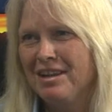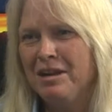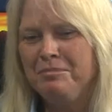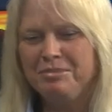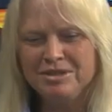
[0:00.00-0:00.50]

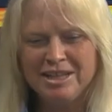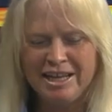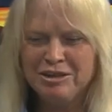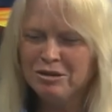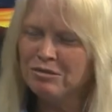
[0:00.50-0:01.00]
A
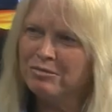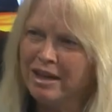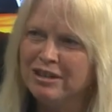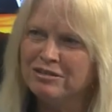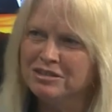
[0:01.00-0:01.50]
plain old
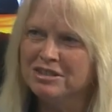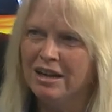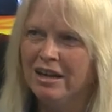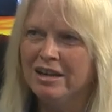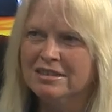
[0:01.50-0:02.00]
regular
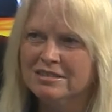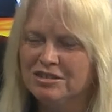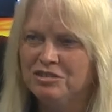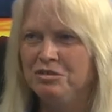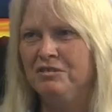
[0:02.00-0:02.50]
size
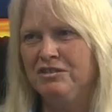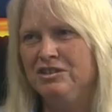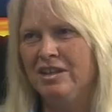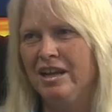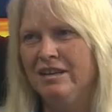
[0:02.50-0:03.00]
tuna
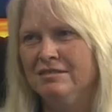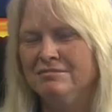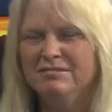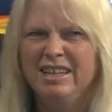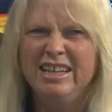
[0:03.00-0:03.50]
fish can.
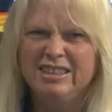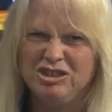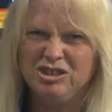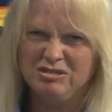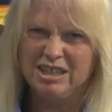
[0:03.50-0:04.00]
Eat the
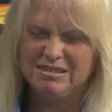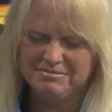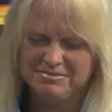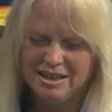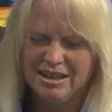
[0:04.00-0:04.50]
tuna.
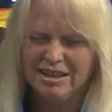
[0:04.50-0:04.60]
Yeah.